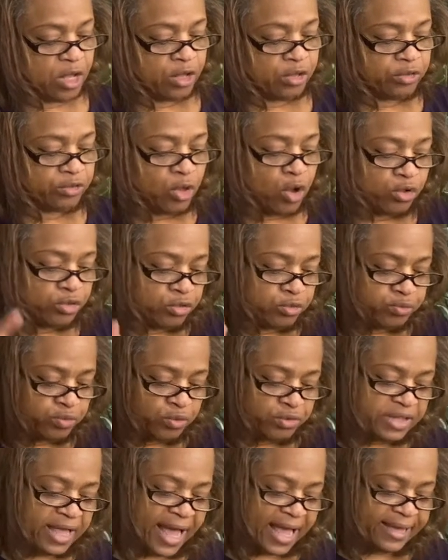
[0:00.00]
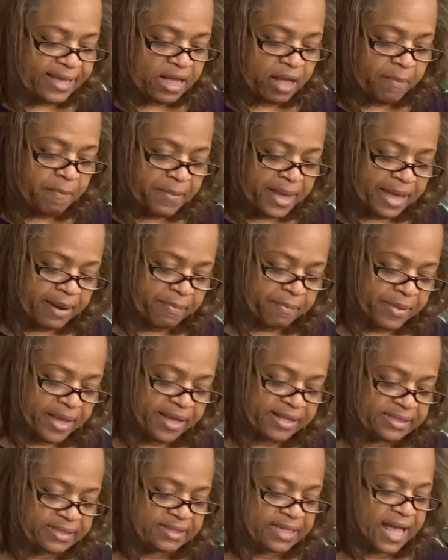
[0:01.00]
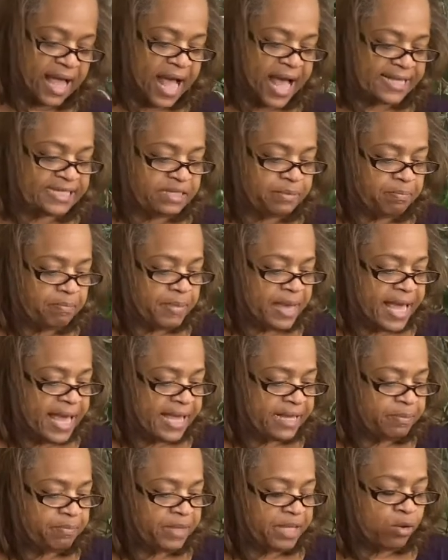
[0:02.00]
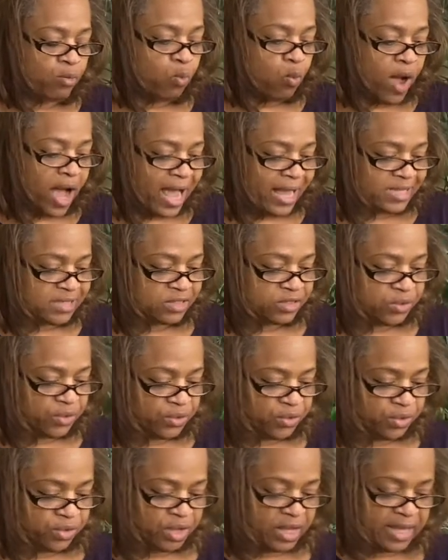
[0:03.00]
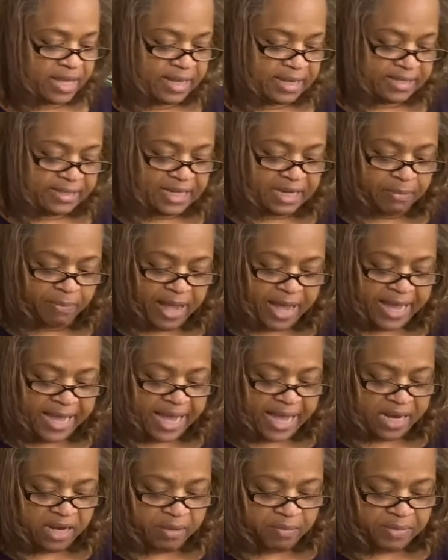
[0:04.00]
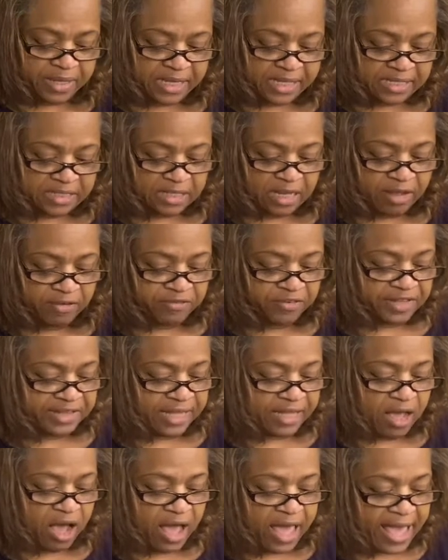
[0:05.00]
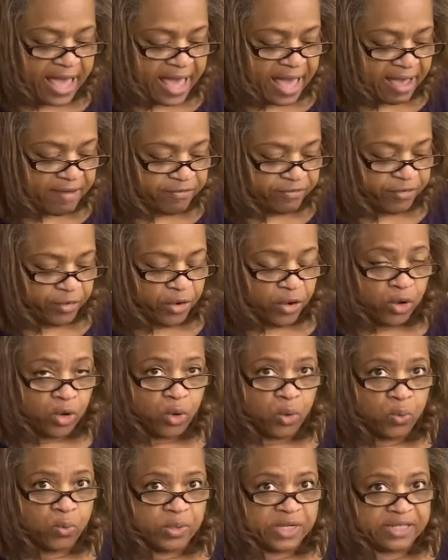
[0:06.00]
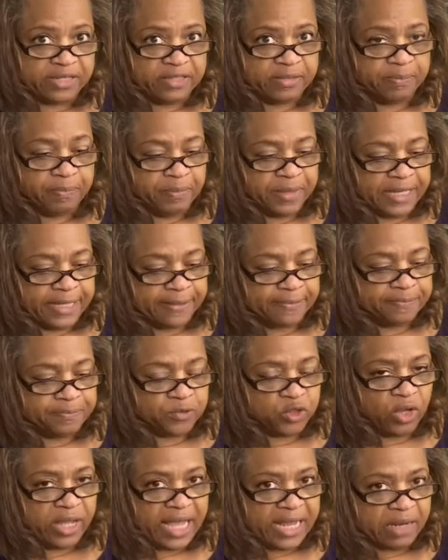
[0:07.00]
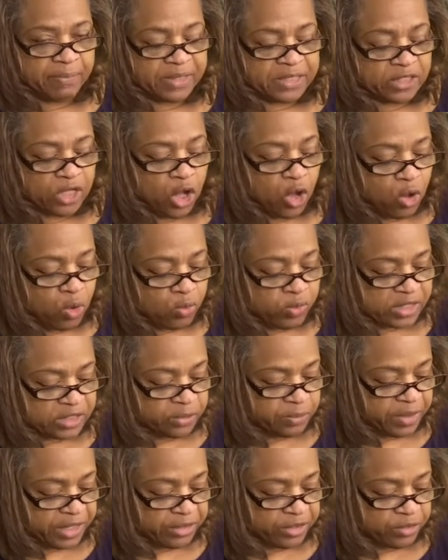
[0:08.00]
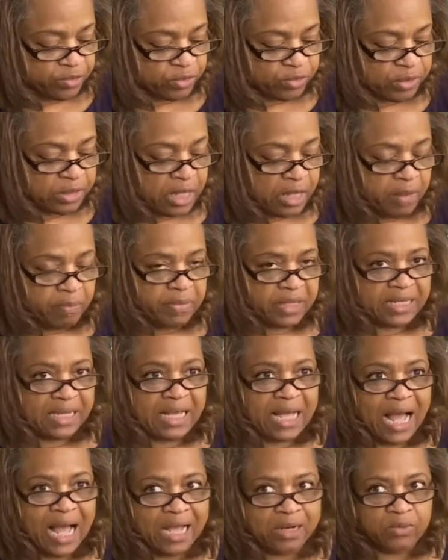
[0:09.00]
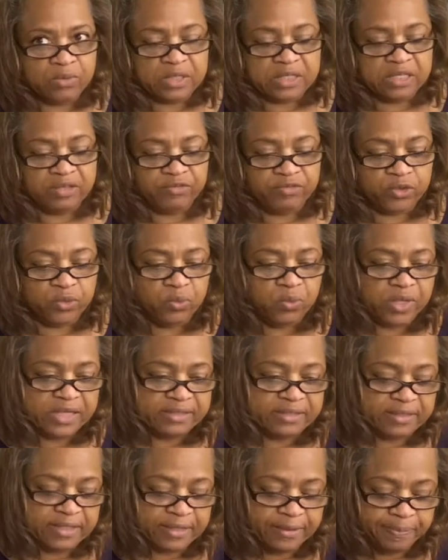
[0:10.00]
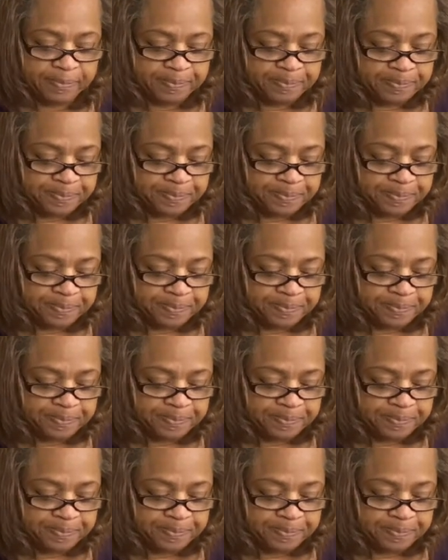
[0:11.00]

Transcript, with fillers: Though through thy commandments has made me wiser than my enemies, for they are ever with me. Your enemies are always with you, but God will give you wisdom